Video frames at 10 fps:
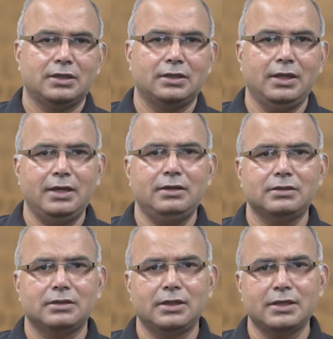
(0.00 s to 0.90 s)
then
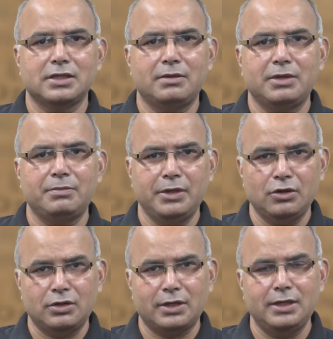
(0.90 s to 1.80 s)
the examiner may
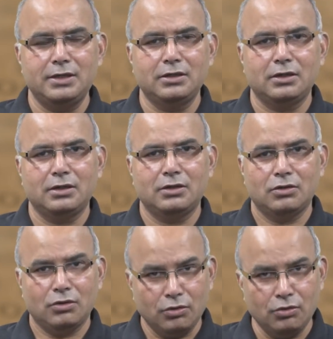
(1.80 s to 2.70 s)
not read the
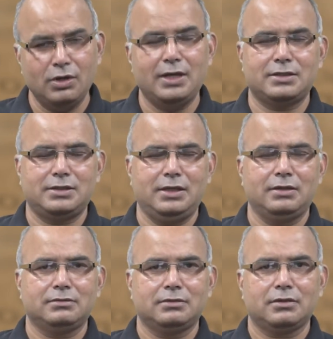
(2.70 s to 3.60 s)
whole essay
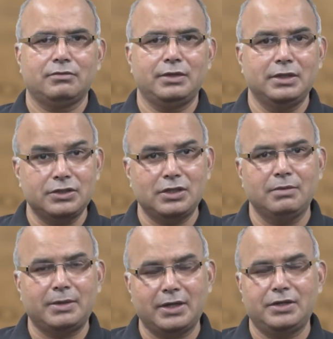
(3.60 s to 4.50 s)
with the
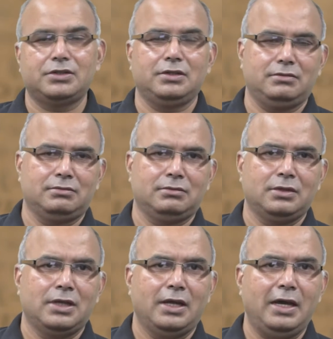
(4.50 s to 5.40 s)
same attention.
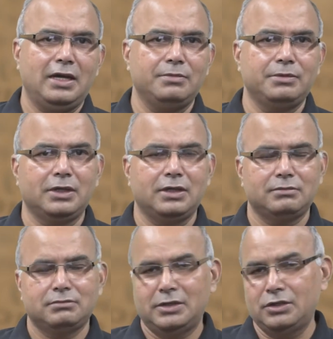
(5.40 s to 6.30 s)
And if the
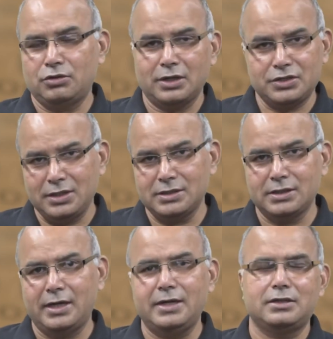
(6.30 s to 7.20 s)
introduction is
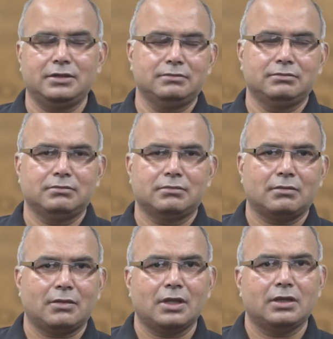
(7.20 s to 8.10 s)
great,
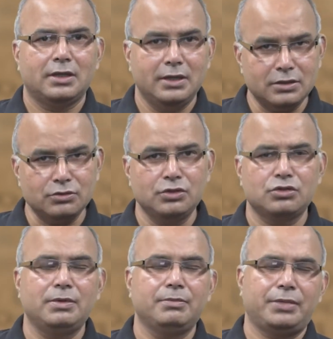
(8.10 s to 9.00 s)
he is going
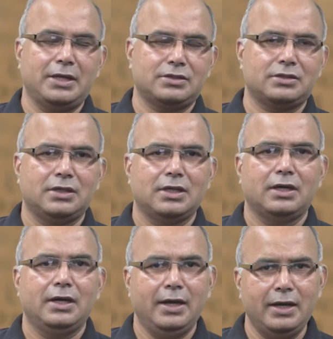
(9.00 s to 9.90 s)
to be impressed
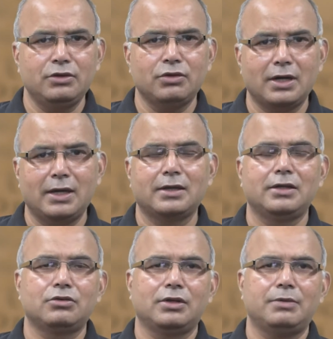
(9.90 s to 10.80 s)
and you are
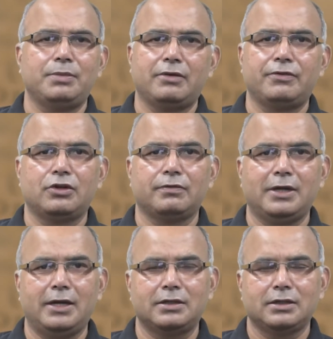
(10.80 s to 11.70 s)
likely to get benefit of
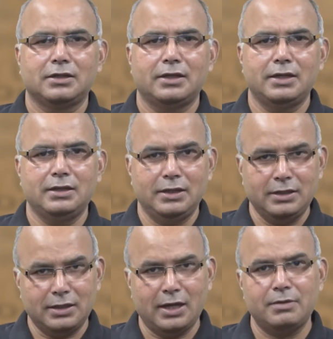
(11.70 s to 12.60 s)
that in the
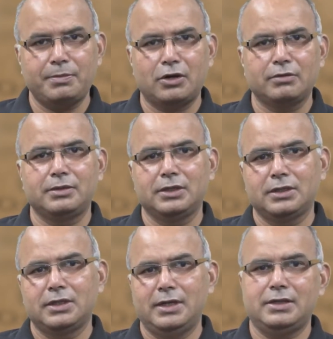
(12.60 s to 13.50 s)
entire part of the
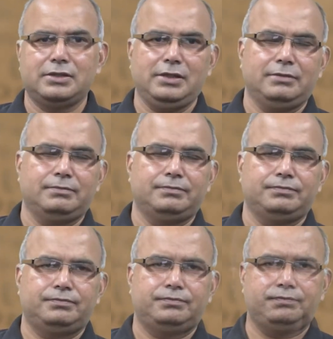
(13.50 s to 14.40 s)
essay.
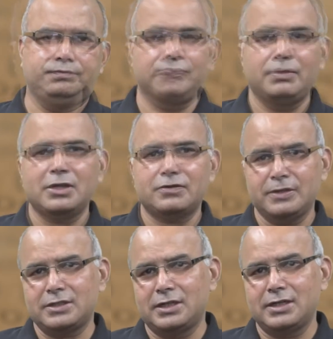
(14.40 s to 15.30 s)
So we must
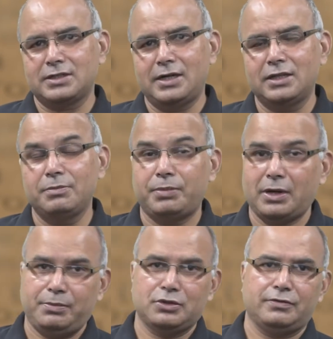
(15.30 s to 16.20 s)
first understand the
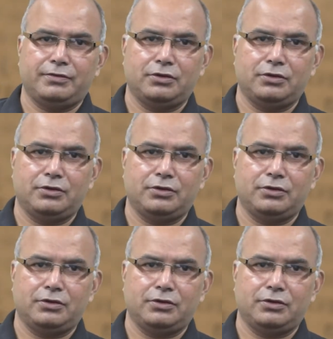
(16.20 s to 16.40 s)
purpose of